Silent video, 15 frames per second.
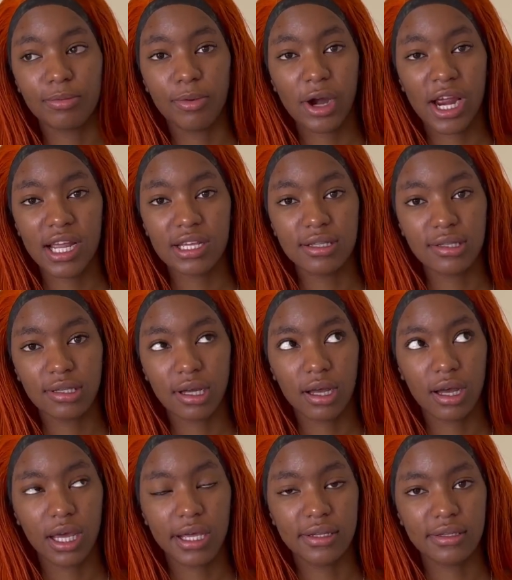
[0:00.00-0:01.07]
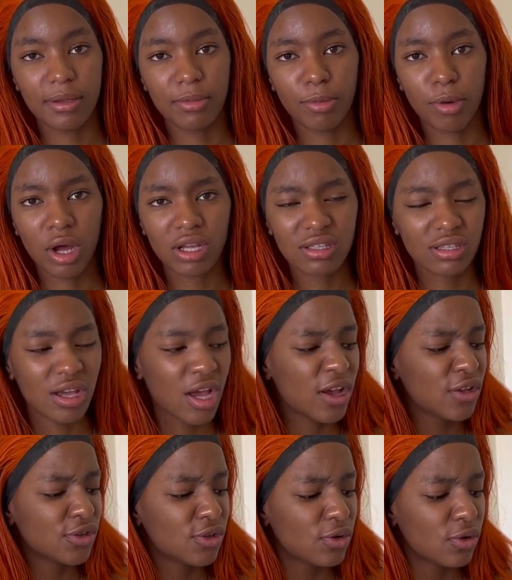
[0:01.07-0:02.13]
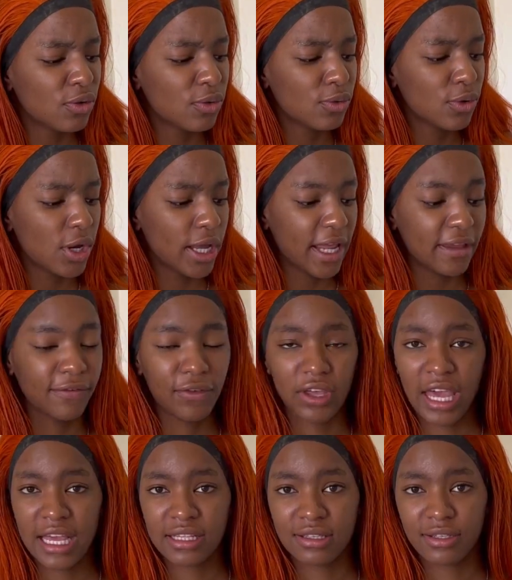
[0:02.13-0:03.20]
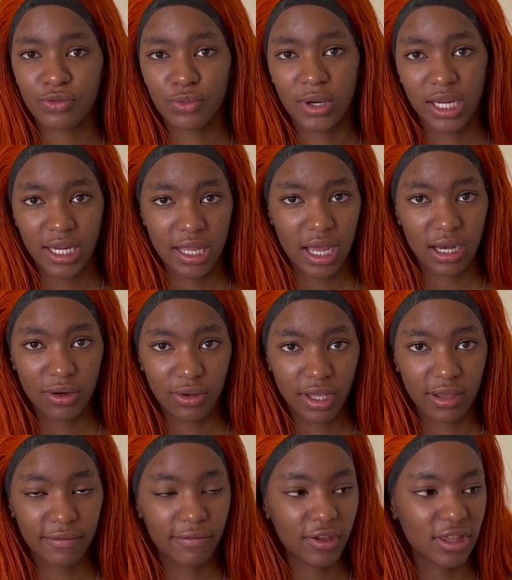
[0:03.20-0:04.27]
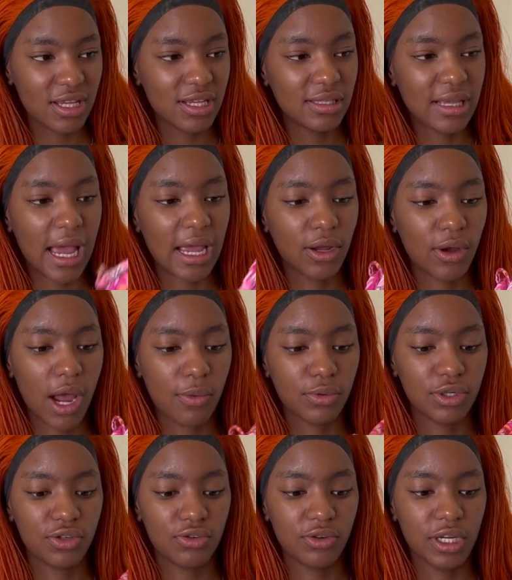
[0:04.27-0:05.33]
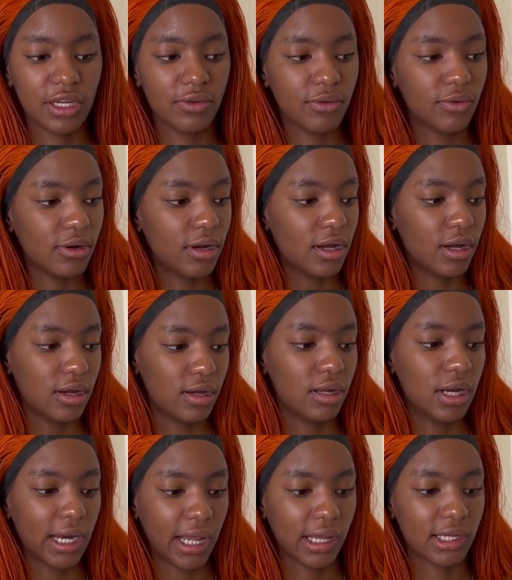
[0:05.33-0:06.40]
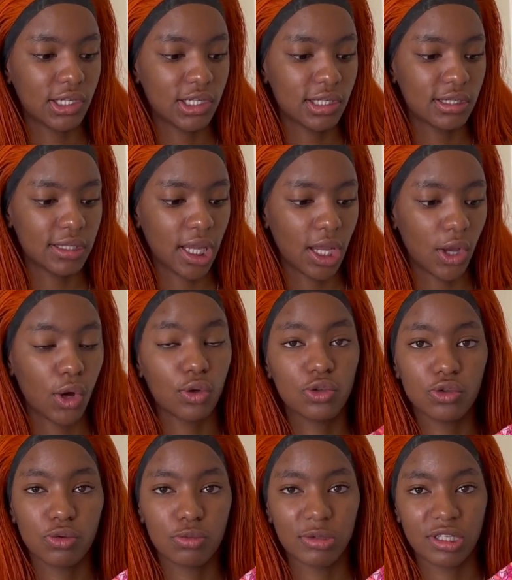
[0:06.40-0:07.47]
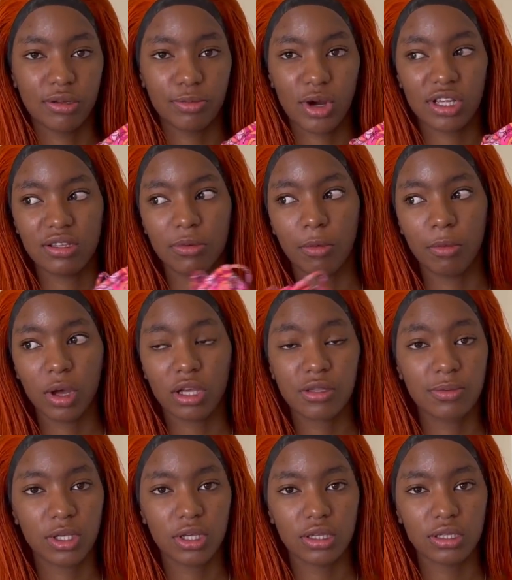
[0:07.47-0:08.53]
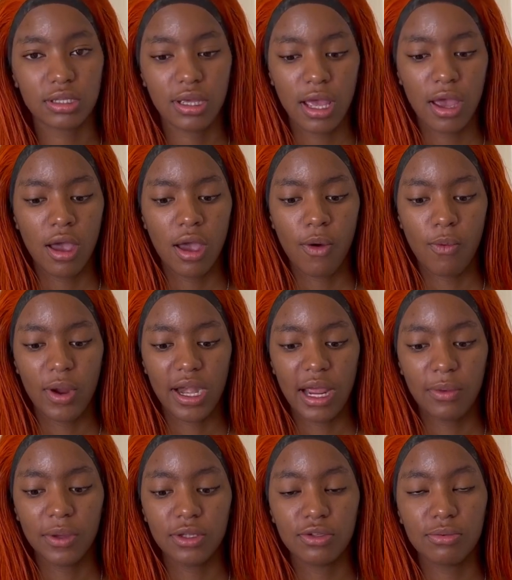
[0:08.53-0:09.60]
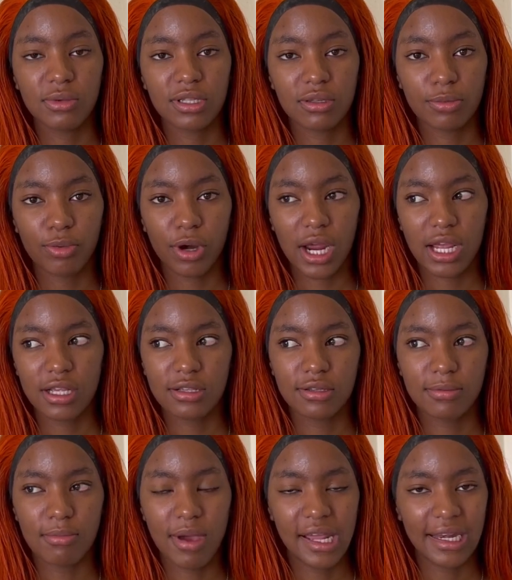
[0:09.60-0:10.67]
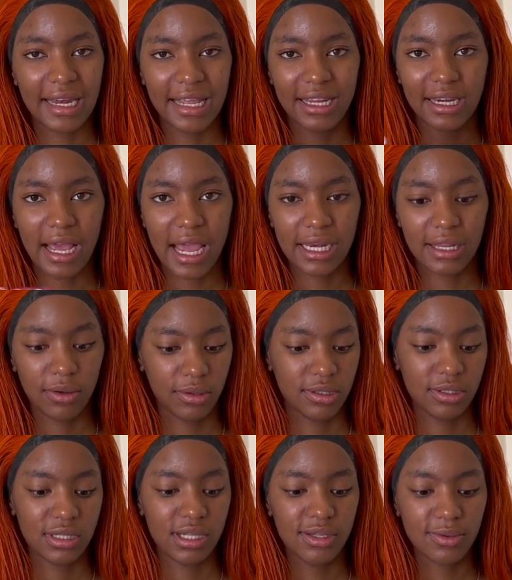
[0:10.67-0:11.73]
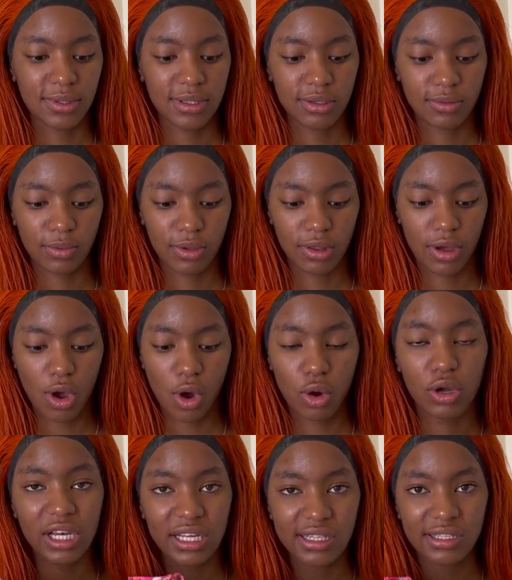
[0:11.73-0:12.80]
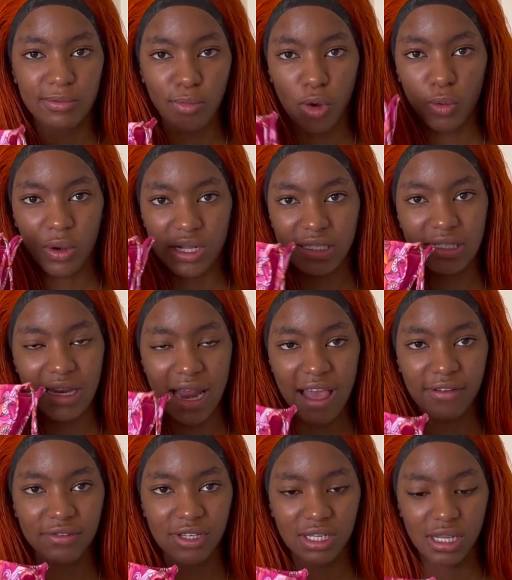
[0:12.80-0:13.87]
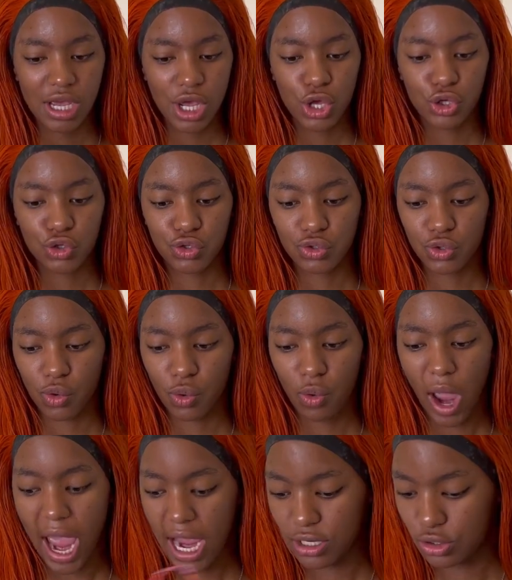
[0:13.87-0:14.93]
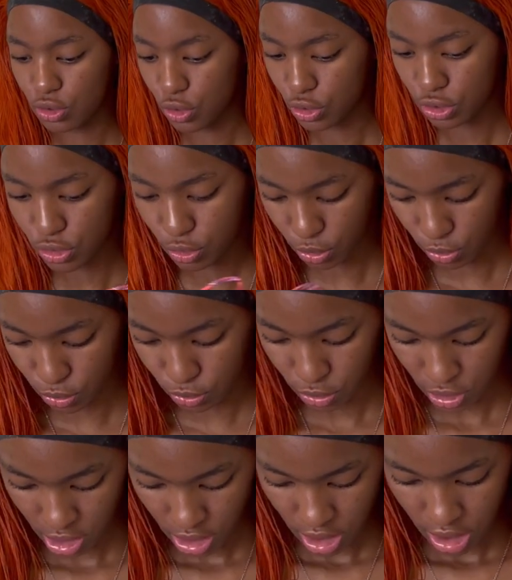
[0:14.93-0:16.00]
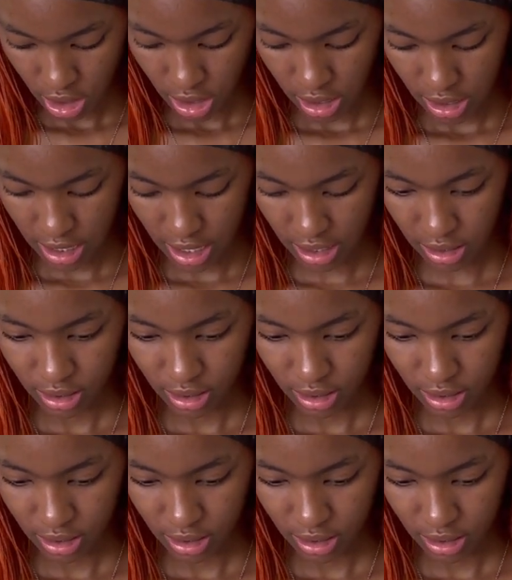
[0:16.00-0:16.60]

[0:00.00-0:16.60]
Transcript: Price uh, and Sammy Marks so if you guys really are looking for these I, I would really uh, like just say go to Mr. Price Semi Marks because when I went to Mr. Price Menlyn there was these were, were the only small ones left so I don't know yeah